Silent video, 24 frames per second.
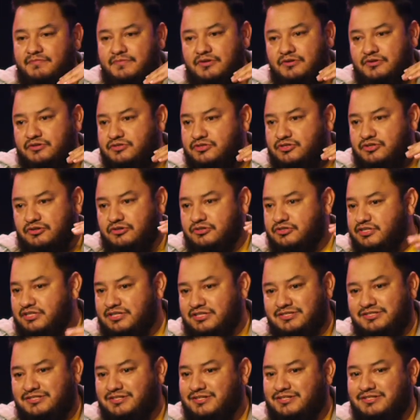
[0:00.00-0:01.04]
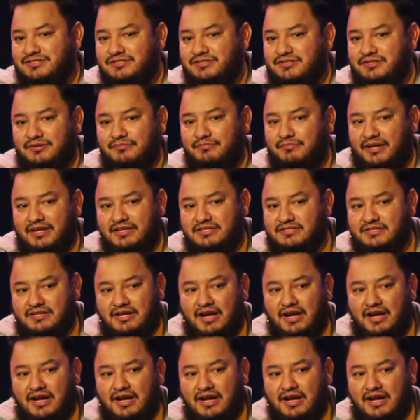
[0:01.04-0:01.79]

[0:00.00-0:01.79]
Your church is just amazing.